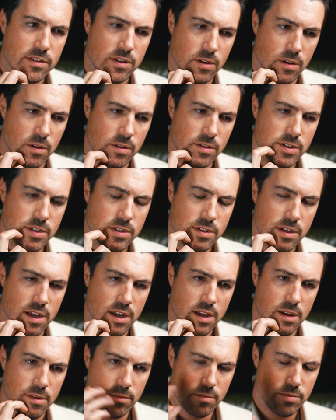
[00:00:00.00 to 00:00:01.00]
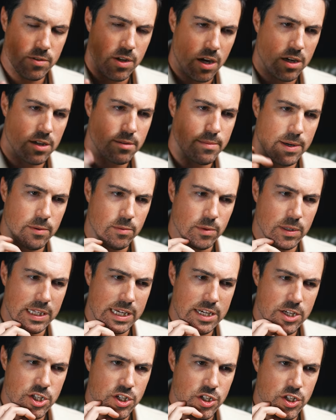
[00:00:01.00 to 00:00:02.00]
learned uh, talking about
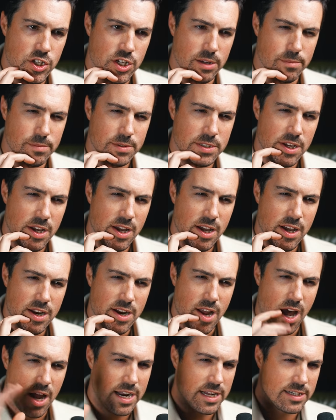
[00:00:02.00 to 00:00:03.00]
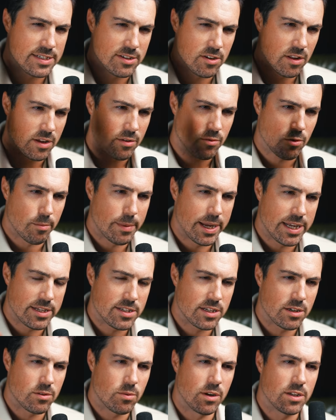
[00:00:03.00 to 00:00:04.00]
relationships, not necessarily in
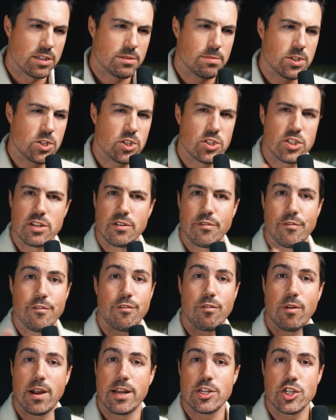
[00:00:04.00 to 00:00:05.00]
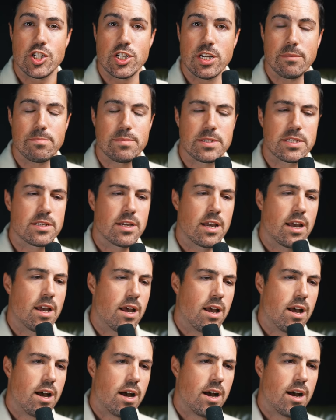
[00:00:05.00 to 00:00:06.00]
romantic ones, but just in friendships,
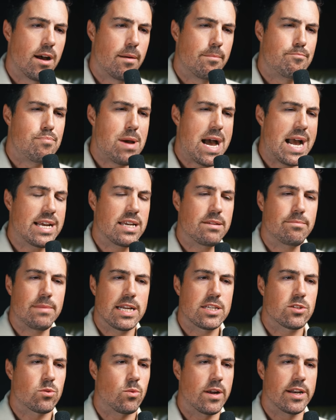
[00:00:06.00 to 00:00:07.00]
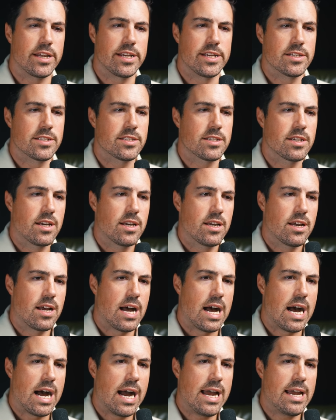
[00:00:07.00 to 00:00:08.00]
um, back in my 20s,
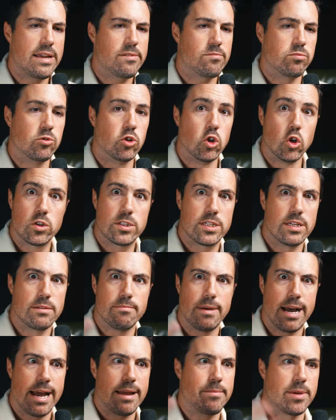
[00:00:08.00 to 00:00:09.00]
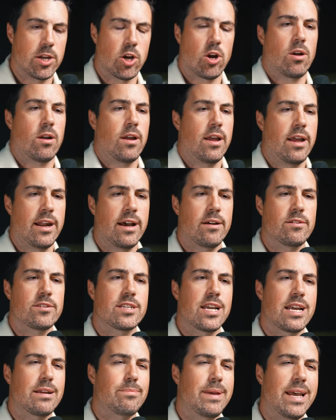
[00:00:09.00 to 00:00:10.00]
I looked in my mirror and I was like,